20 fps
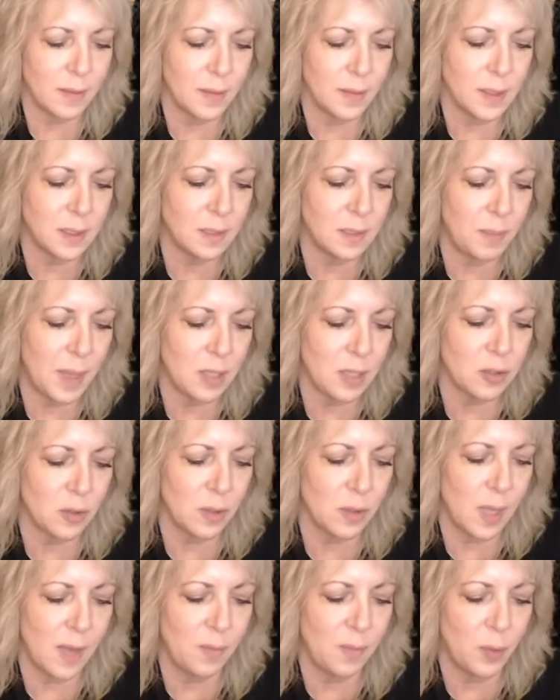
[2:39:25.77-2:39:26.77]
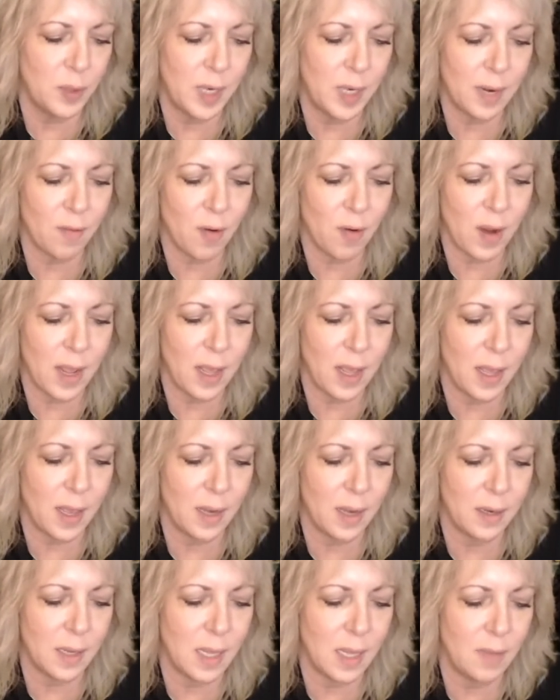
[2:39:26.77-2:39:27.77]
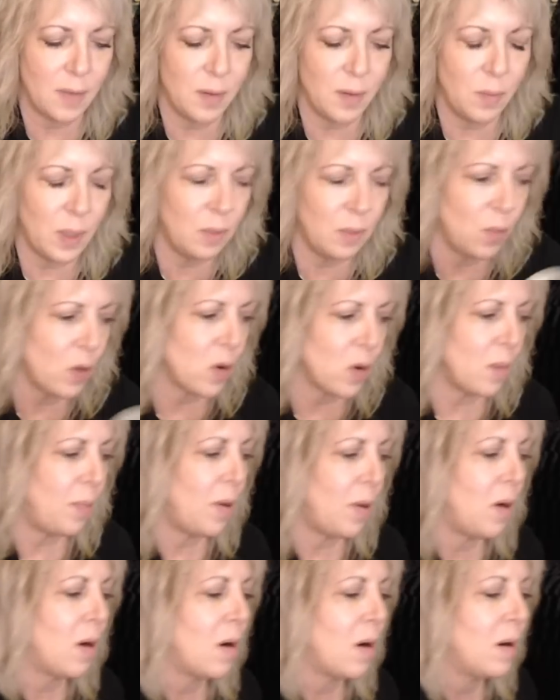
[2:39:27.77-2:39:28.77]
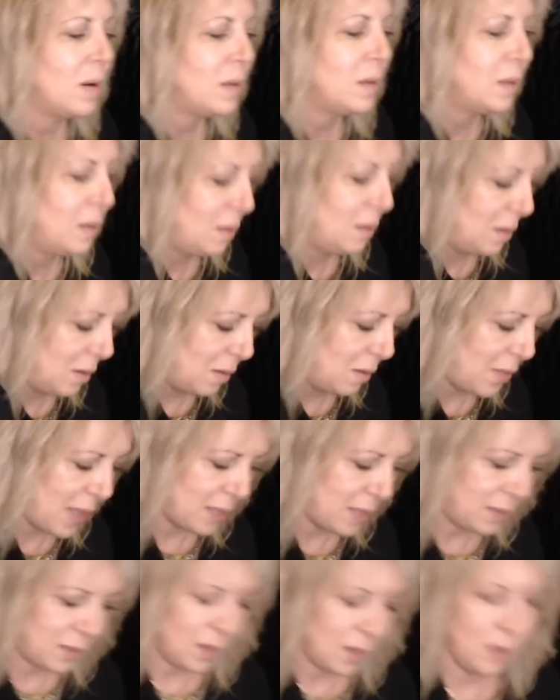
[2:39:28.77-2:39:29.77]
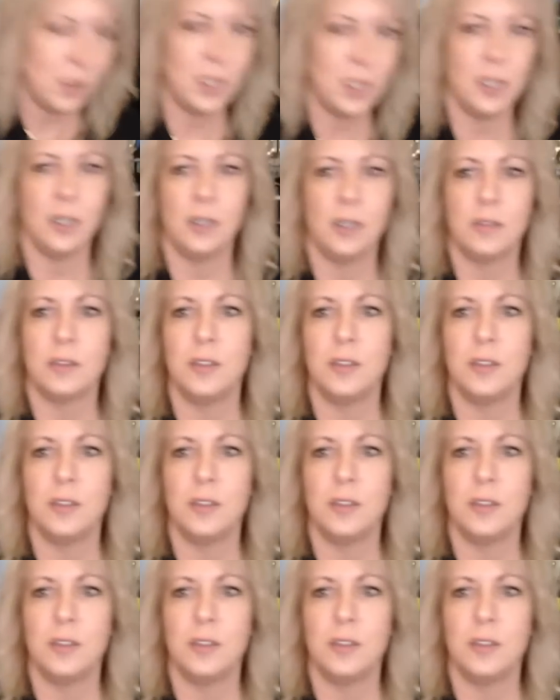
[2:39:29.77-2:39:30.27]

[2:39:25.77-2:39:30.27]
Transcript: This special love will never end, even when we're apart. Oh, that's so cute.